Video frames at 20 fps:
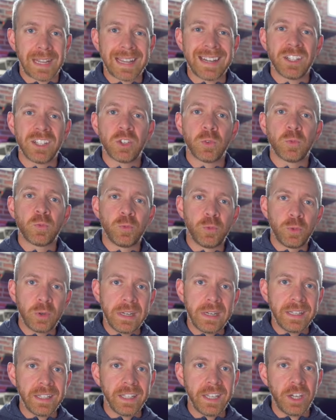And it's a
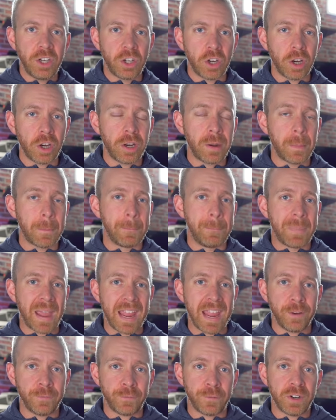really good
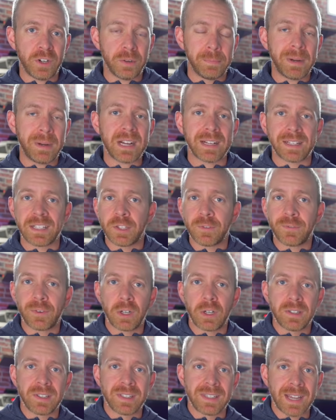bang for your buck as
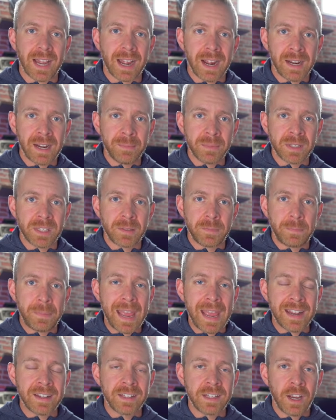far as time
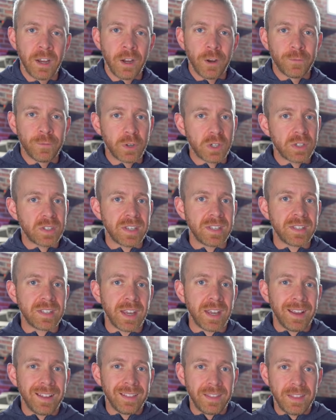spent
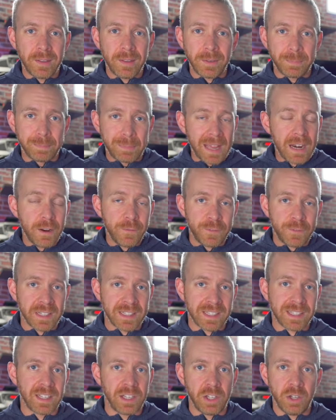versus the
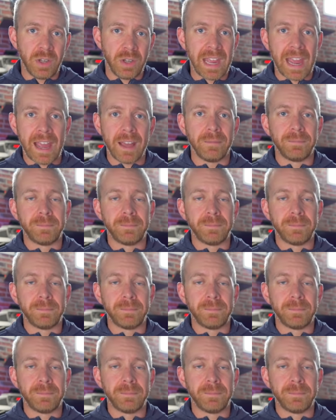benefits that you get.